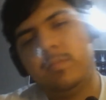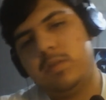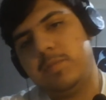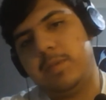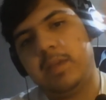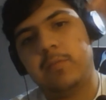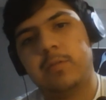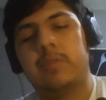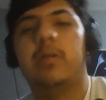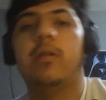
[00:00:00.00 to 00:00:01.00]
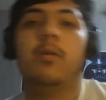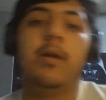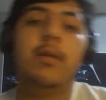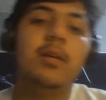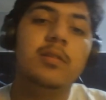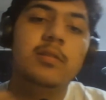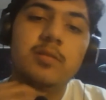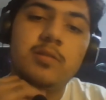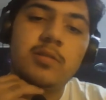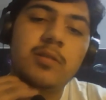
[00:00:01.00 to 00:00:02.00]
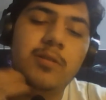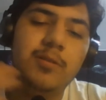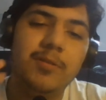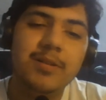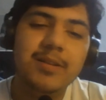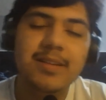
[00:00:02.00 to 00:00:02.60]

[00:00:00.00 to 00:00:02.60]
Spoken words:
Speaking 100. All right. So,